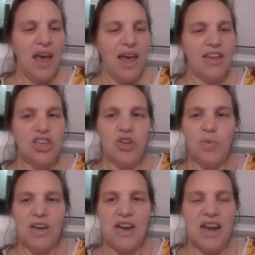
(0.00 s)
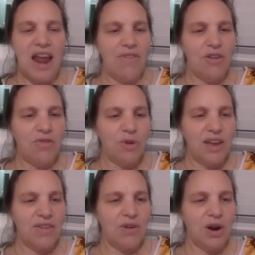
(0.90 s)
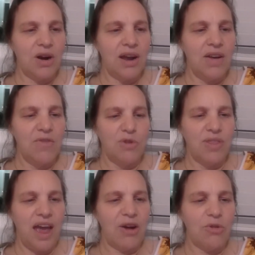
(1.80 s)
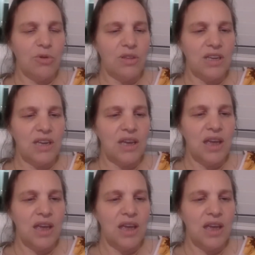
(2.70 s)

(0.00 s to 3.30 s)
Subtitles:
and that she would never forgive her for that cruelty.